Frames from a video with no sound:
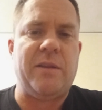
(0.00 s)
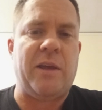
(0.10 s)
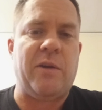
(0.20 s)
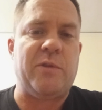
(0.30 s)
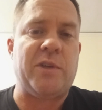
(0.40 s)

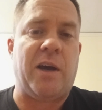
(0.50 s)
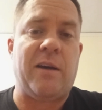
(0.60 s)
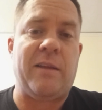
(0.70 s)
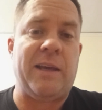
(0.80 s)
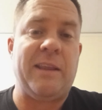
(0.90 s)
they don't
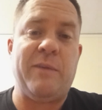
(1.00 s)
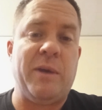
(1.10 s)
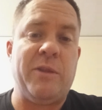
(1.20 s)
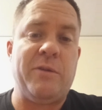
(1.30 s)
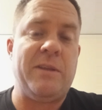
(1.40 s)
talk like they've
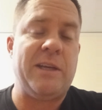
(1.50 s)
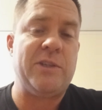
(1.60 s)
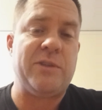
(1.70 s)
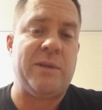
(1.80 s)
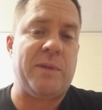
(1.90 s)
been through the
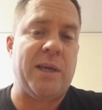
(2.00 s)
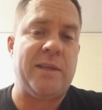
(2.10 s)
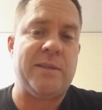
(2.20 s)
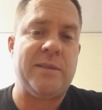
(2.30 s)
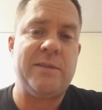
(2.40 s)
extreme
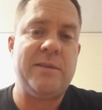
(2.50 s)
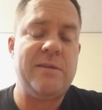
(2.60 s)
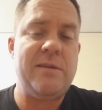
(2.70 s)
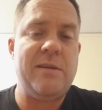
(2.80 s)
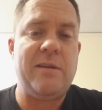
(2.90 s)
cases.
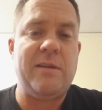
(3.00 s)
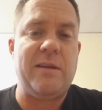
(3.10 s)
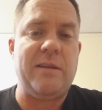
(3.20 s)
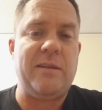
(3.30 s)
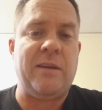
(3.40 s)

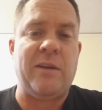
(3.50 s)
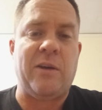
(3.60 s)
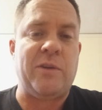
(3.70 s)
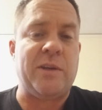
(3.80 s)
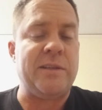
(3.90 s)
You
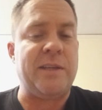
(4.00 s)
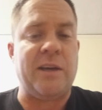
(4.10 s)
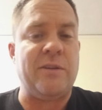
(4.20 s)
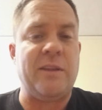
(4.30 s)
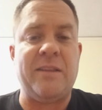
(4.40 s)
know, you can
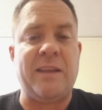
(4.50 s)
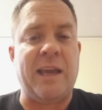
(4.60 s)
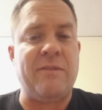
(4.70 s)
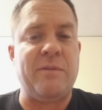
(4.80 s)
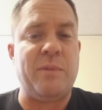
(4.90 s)
tell that they
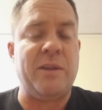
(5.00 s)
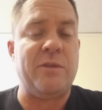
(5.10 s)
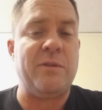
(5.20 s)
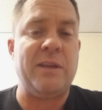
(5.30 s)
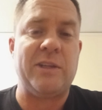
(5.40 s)
haven't been
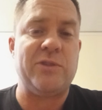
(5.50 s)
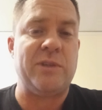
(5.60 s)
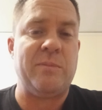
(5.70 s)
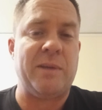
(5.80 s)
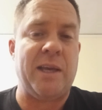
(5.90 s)
through the
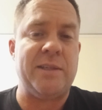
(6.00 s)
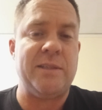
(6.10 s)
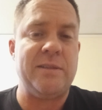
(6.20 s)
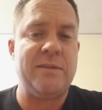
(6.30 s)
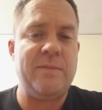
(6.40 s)
extreme
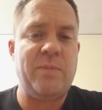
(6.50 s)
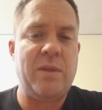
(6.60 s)
cases.